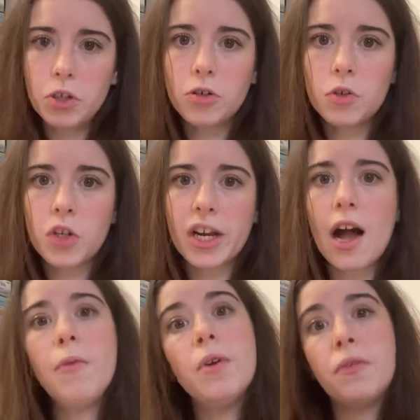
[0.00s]
sure to check
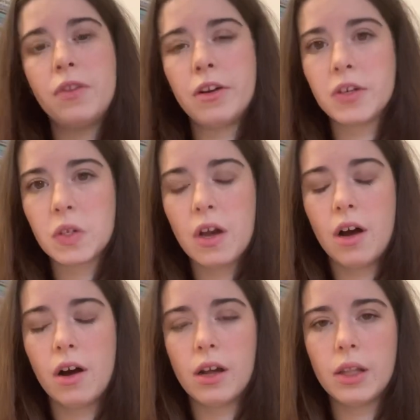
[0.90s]
out if there's
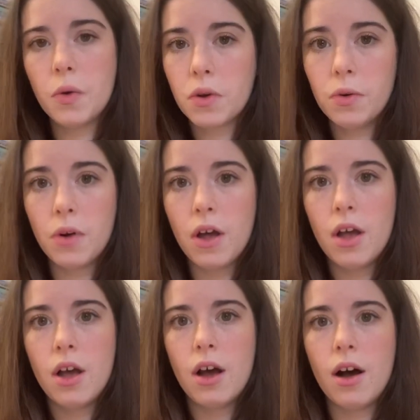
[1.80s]
a local
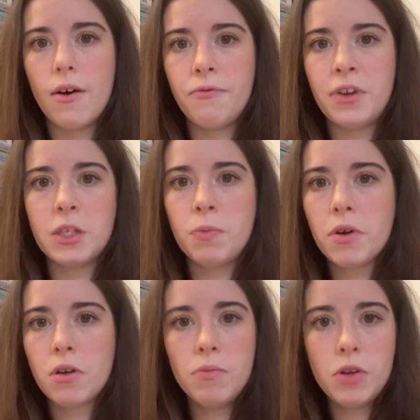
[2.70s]

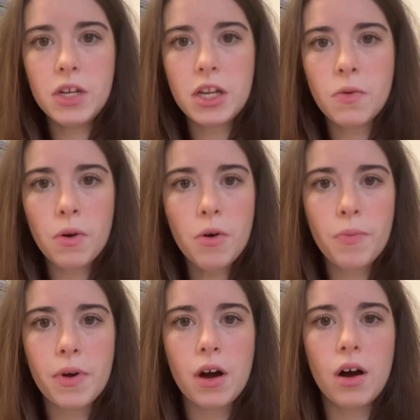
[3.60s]
Facebook community group
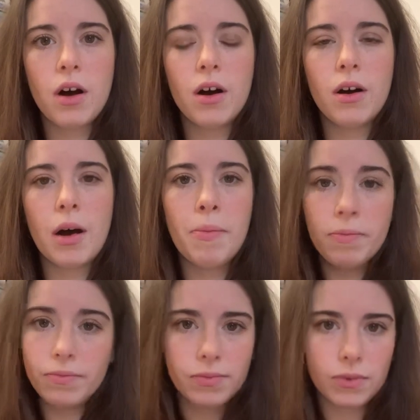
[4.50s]

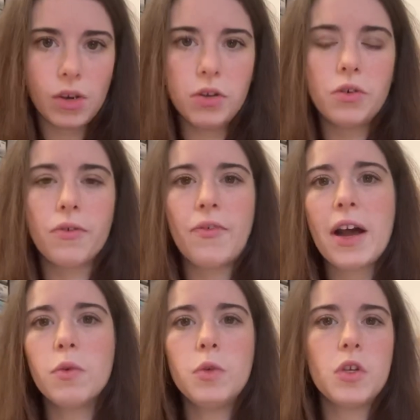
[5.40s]
on your
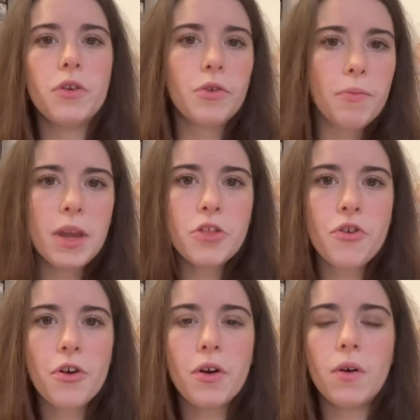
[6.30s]
faculty, on your
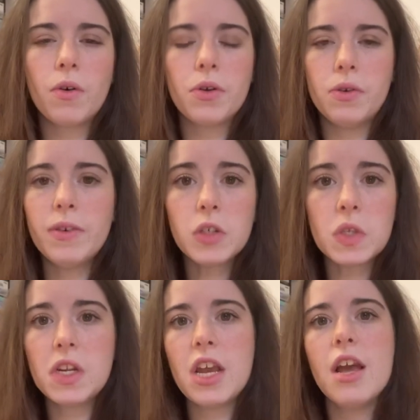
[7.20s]
major or
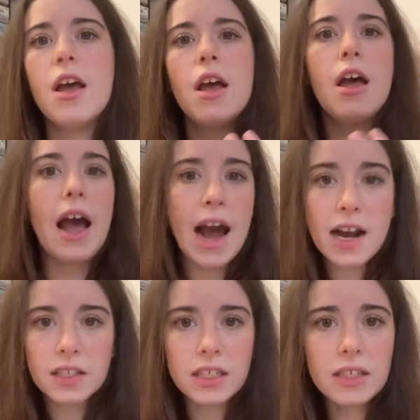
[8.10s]
university.
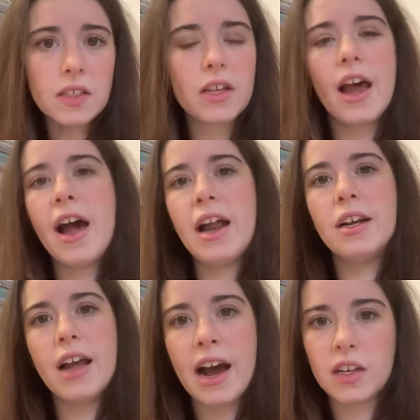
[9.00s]
Access
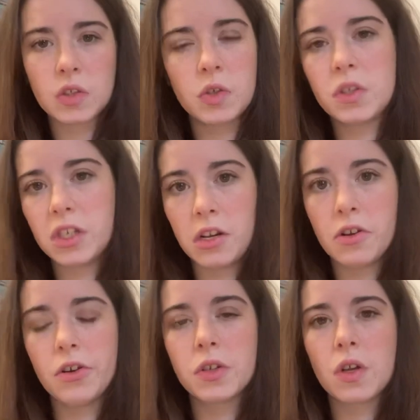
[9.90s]
and ask to
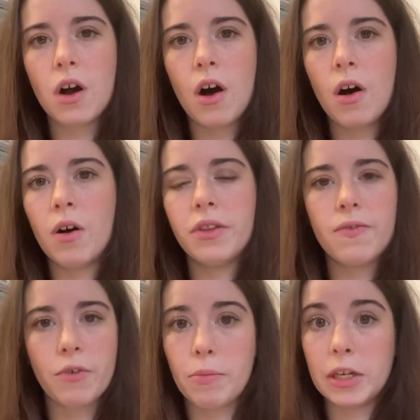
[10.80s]
seniors all the
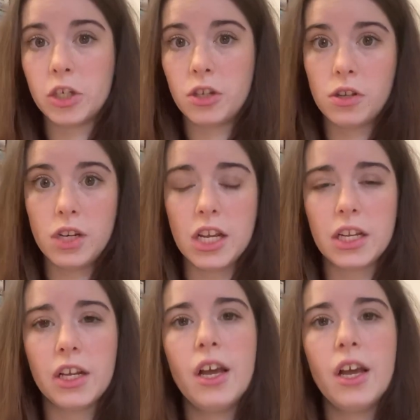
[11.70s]
information you need.